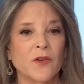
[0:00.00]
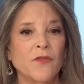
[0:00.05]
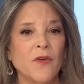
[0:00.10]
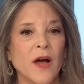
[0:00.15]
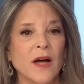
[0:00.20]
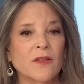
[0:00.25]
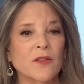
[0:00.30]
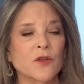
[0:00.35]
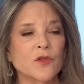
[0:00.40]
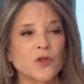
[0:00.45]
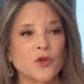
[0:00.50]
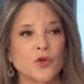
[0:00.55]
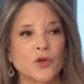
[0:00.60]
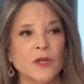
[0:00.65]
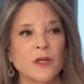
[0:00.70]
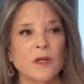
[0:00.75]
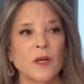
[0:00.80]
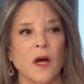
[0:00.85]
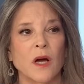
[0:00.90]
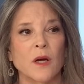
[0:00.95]
the fact that
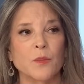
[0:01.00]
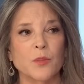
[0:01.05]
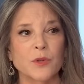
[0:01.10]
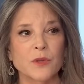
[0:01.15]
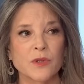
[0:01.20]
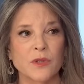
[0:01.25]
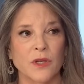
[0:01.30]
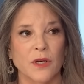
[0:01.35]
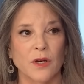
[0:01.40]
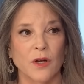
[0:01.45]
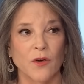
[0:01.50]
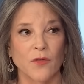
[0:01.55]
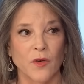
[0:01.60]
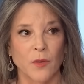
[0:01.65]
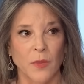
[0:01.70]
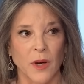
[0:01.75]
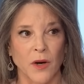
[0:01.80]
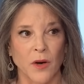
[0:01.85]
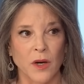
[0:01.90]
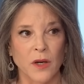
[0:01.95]
39% of
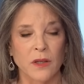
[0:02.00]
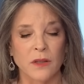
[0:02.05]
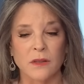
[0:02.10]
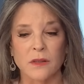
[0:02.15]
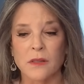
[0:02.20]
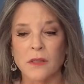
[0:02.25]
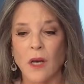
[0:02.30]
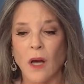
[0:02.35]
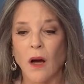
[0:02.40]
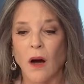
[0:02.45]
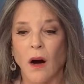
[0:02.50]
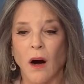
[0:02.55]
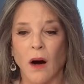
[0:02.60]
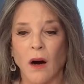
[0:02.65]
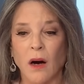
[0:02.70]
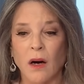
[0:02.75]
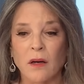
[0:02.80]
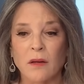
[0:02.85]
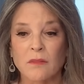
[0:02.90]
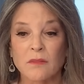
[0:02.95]
Americans
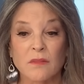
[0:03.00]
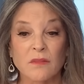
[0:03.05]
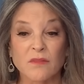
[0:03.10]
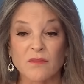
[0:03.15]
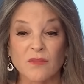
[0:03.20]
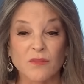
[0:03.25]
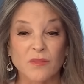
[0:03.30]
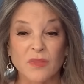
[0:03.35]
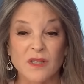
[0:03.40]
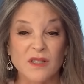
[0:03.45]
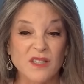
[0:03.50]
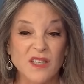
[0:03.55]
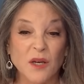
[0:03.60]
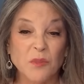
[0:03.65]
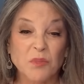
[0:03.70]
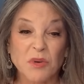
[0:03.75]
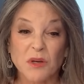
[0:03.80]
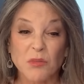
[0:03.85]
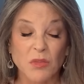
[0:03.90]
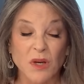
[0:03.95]
are
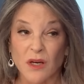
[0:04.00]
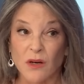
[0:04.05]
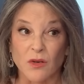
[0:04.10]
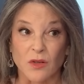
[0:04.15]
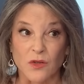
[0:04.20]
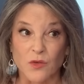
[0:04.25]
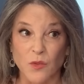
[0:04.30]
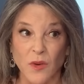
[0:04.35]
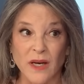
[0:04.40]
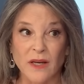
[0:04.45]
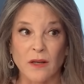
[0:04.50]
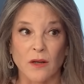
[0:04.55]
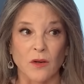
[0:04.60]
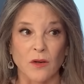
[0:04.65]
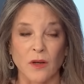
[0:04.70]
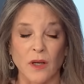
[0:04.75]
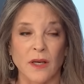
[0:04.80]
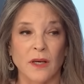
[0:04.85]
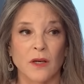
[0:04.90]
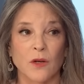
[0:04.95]
skipping meals
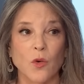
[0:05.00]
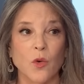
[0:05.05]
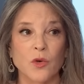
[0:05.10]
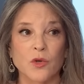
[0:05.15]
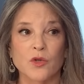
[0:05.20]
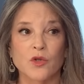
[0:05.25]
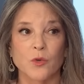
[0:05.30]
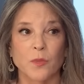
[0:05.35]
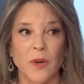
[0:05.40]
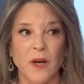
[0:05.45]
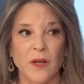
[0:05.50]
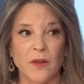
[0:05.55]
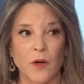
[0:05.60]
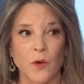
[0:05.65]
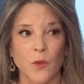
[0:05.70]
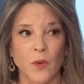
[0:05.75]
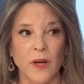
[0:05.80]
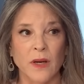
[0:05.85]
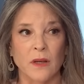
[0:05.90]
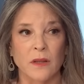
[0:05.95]
regularly in order to pay
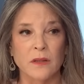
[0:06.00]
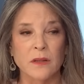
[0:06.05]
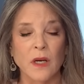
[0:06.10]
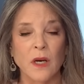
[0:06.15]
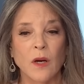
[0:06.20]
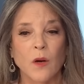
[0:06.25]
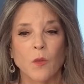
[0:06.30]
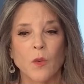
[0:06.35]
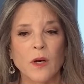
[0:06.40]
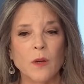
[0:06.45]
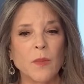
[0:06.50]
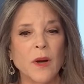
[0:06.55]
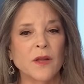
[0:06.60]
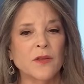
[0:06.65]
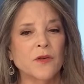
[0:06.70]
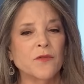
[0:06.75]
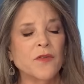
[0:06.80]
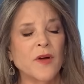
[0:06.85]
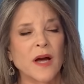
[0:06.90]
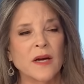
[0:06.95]
their rent? What
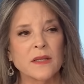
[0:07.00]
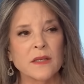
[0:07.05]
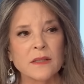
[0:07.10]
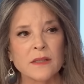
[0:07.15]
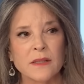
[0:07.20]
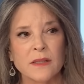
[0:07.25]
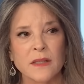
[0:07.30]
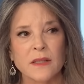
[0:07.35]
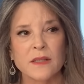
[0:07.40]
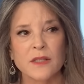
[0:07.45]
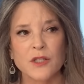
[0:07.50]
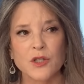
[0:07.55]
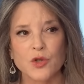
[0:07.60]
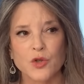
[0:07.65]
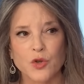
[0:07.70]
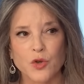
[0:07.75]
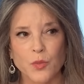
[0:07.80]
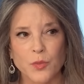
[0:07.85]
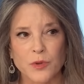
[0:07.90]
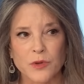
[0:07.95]
about the fact that
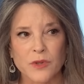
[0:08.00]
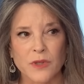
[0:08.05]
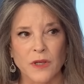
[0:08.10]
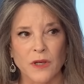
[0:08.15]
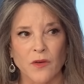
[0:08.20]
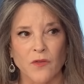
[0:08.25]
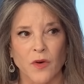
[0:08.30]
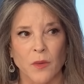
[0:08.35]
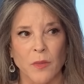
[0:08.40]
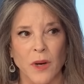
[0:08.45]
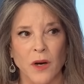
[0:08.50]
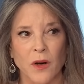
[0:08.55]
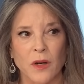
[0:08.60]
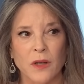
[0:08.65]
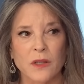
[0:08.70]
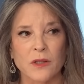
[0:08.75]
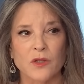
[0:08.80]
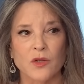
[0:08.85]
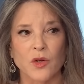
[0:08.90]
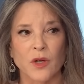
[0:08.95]
62% of
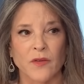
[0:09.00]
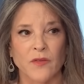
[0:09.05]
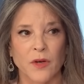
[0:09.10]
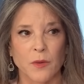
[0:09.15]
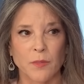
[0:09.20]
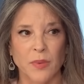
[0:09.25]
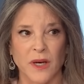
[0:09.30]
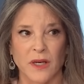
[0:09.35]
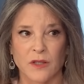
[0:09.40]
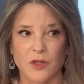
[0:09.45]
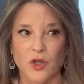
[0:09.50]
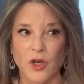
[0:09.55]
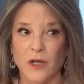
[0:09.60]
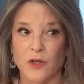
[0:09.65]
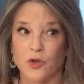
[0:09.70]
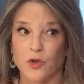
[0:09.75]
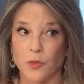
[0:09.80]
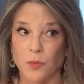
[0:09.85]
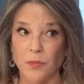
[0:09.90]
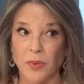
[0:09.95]
Americans are living
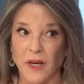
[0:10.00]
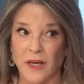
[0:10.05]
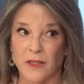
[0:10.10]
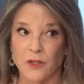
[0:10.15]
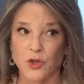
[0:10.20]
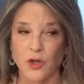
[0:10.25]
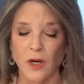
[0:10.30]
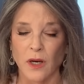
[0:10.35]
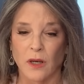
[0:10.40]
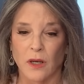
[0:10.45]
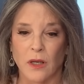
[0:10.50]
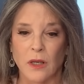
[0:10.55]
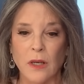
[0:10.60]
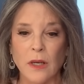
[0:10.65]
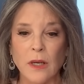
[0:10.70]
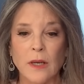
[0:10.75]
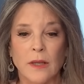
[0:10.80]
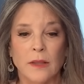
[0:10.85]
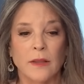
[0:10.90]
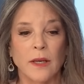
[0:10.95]
paycheck to paycheck?
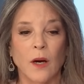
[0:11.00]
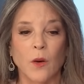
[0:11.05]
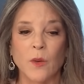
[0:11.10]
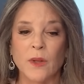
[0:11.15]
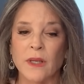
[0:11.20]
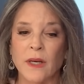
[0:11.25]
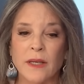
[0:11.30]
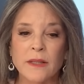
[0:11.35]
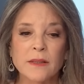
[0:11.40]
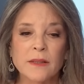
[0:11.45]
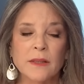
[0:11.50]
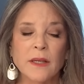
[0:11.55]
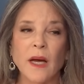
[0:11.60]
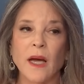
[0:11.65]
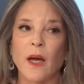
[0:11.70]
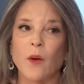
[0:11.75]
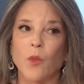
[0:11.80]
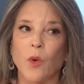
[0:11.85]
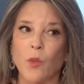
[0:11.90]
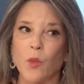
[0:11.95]
Now, when they
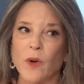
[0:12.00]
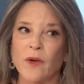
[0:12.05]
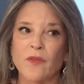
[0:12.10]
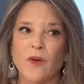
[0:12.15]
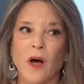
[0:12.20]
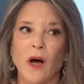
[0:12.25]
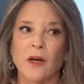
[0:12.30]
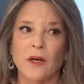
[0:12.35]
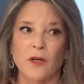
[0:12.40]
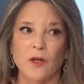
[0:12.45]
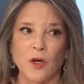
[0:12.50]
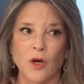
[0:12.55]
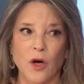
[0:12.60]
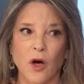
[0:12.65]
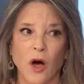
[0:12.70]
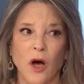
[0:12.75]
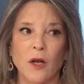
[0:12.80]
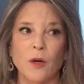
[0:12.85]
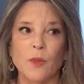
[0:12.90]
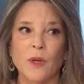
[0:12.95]
say, well, we've got an
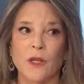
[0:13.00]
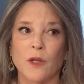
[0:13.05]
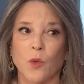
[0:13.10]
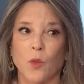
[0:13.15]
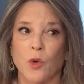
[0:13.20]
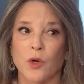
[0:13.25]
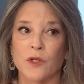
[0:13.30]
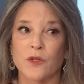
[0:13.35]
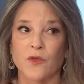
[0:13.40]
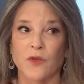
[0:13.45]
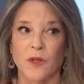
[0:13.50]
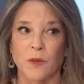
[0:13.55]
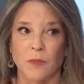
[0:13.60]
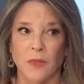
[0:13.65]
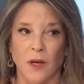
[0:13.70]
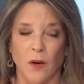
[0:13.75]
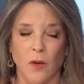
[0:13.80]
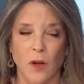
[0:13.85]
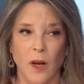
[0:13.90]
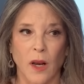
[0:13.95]
economy that works for the
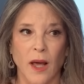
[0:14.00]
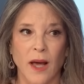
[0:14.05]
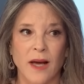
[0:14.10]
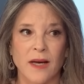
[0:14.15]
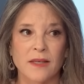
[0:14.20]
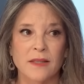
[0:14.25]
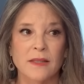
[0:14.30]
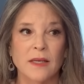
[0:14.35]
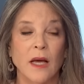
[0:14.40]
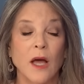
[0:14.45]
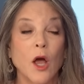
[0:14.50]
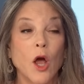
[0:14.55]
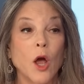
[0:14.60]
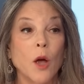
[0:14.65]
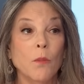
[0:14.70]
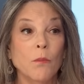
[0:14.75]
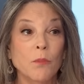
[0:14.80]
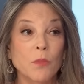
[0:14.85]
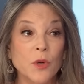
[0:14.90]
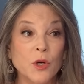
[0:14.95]
middle class,
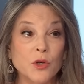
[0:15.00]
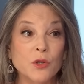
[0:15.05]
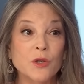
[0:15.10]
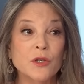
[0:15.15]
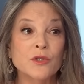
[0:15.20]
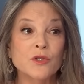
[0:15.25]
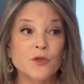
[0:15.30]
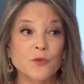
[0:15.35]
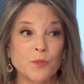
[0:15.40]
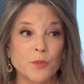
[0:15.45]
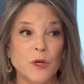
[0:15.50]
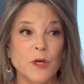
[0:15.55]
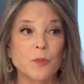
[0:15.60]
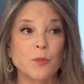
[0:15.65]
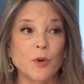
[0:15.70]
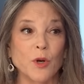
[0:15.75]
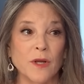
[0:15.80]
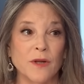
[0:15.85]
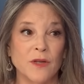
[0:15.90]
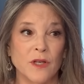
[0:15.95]
millions of
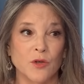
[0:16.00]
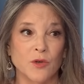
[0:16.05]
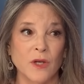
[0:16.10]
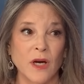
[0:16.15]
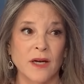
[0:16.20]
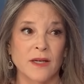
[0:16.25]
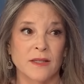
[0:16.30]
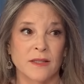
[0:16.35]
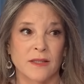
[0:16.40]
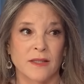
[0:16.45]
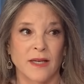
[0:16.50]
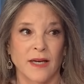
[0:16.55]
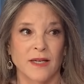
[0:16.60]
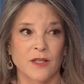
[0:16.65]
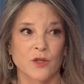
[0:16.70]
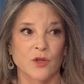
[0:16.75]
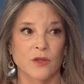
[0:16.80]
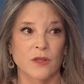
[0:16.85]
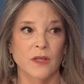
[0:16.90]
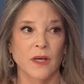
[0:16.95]
people in the United
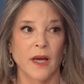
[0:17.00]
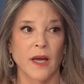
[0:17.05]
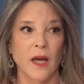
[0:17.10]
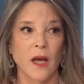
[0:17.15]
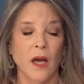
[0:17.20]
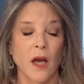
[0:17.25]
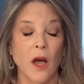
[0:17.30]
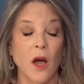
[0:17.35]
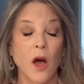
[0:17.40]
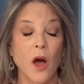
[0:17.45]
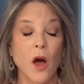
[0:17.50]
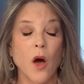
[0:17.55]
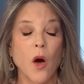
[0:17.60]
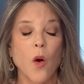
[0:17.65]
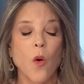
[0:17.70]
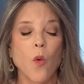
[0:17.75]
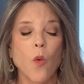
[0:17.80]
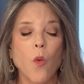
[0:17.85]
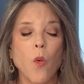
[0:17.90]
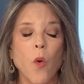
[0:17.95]
States are saying,
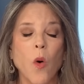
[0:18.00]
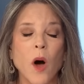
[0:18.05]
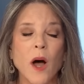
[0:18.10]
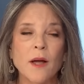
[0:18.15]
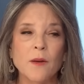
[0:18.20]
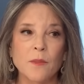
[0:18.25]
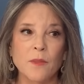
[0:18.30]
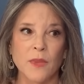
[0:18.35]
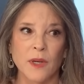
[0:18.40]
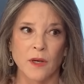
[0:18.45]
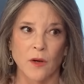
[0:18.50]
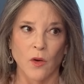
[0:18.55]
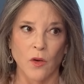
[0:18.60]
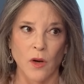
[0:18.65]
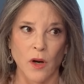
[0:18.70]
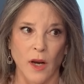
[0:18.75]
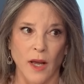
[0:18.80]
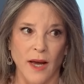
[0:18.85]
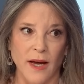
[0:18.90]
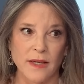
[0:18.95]
what middle
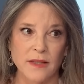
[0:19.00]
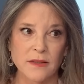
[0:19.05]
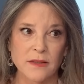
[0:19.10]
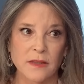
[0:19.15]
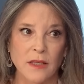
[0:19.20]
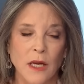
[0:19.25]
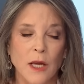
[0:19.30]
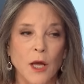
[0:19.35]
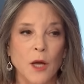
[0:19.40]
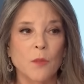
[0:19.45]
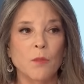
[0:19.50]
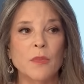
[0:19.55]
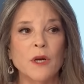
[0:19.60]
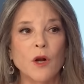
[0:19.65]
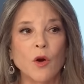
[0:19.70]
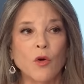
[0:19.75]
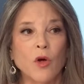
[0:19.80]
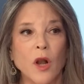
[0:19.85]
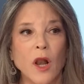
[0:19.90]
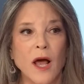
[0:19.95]
class?
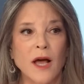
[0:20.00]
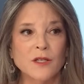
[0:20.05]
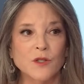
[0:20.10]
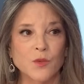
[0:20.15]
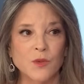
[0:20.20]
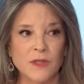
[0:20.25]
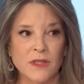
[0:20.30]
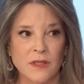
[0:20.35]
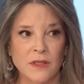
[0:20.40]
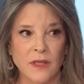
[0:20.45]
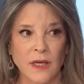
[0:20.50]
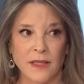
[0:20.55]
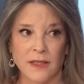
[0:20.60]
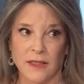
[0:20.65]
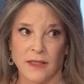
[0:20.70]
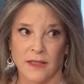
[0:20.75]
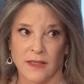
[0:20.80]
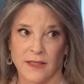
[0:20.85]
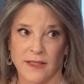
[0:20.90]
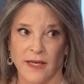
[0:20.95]
Middle class was the
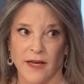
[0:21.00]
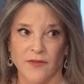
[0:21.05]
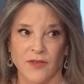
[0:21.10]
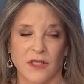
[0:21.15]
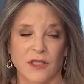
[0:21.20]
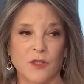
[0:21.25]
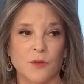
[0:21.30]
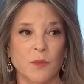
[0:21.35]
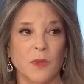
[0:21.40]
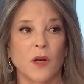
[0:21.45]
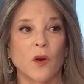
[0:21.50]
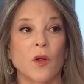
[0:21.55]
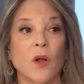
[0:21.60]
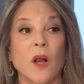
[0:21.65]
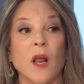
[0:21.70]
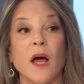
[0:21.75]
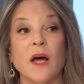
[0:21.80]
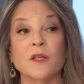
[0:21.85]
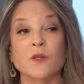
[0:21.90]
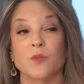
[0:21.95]
1970s. Middle
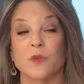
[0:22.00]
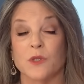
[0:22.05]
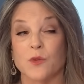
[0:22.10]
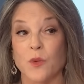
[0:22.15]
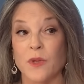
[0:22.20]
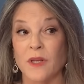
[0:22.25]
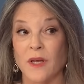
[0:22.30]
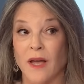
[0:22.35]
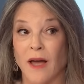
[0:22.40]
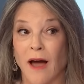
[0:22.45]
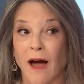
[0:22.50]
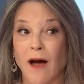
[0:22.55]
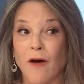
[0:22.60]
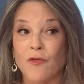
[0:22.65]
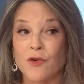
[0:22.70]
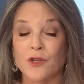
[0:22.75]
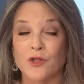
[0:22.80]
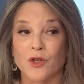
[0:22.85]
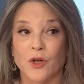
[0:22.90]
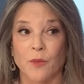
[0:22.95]
class was when the
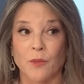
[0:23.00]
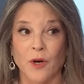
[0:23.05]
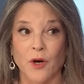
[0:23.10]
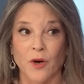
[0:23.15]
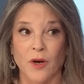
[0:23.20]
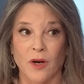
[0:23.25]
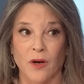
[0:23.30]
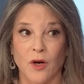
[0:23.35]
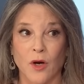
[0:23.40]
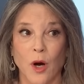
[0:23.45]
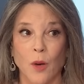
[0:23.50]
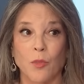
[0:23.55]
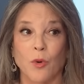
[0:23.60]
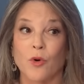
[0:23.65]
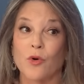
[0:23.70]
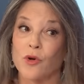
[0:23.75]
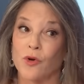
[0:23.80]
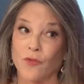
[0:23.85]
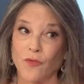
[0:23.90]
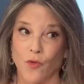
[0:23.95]
average American
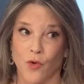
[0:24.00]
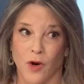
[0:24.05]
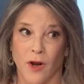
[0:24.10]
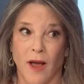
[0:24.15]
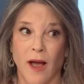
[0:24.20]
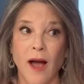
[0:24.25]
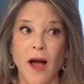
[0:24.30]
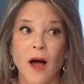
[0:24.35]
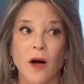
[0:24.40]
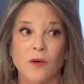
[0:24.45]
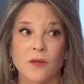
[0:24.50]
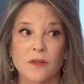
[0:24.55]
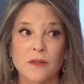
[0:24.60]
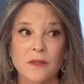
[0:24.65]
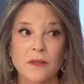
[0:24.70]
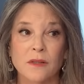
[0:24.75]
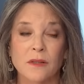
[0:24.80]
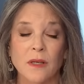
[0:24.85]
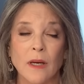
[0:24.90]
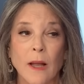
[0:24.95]
couple could afford a
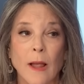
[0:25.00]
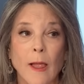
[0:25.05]
house.